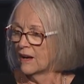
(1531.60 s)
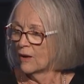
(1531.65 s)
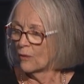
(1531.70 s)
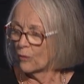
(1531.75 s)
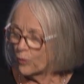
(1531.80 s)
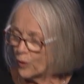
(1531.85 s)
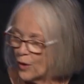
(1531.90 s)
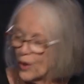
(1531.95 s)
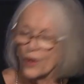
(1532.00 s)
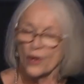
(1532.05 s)

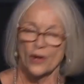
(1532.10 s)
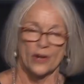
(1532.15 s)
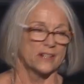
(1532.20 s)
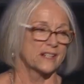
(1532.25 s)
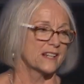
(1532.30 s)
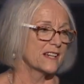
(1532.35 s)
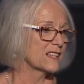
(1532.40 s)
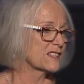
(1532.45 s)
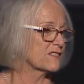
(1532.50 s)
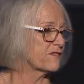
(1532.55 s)
word
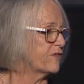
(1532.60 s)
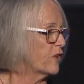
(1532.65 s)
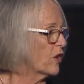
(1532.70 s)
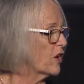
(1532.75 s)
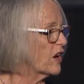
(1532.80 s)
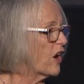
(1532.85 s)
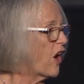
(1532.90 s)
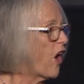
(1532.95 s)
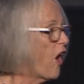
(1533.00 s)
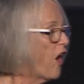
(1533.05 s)
is full
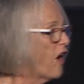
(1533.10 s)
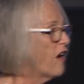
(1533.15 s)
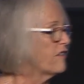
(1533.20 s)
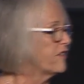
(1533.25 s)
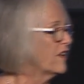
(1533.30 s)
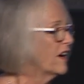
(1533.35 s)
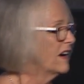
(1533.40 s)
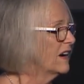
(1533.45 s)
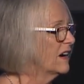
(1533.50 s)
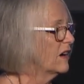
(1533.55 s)
of
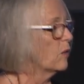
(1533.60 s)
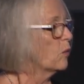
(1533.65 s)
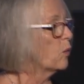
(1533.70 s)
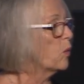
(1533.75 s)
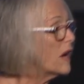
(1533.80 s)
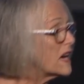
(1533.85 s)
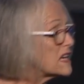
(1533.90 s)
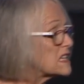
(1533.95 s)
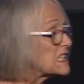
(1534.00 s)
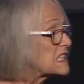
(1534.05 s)

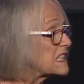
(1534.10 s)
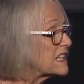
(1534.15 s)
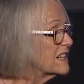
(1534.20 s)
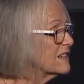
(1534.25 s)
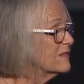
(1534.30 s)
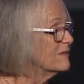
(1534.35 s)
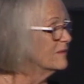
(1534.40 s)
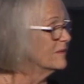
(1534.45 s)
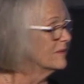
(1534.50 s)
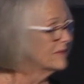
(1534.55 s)
wisdom.
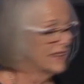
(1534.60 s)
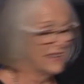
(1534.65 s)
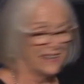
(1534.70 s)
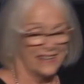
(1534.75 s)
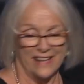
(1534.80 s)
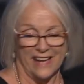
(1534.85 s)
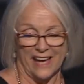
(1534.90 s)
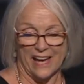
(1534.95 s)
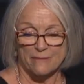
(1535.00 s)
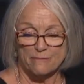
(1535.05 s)

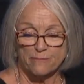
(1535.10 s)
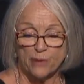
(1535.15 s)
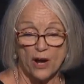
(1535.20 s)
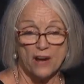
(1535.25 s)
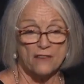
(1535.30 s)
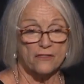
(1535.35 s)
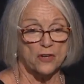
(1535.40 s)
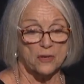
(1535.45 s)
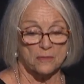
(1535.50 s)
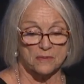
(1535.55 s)
And
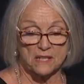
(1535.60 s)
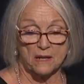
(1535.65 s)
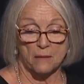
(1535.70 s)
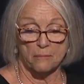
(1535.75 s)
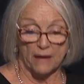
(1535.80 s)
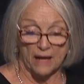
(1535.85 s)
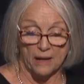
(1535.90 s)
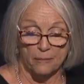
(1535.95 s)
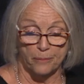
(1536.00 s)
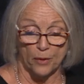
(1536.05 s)
Proverbs, a,
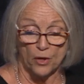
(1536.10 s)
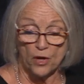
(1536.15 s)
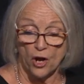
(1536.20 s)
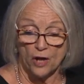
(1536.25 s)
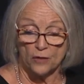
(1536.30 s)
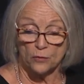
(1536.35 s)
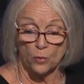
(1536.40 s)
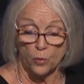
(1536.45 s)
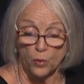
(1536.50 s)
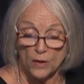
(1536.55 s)
a book
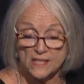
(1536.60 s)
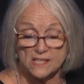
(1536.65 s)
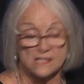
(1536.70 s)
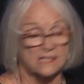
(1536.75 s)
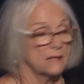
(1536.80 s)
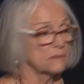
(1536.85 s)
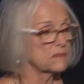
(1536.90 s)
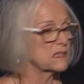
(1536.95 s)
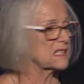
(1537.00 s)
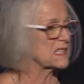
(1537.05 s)
on
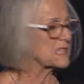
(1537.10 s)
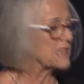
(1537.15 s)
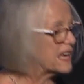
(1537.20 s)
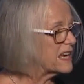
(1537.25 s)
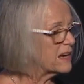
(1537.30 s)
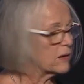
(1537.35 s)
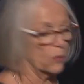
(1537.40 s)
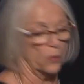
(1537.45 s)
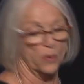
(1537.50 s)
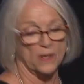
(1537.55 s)
wisdom. Seek
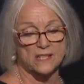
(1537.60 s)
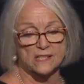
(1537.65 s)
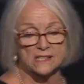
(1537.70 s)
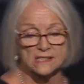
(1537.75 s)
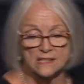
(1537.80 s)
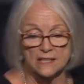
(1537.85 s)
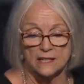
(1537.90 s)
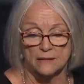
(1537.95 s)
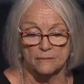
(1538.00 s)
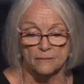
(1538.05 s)

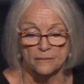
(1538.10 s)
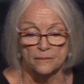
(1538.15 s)
wisdom.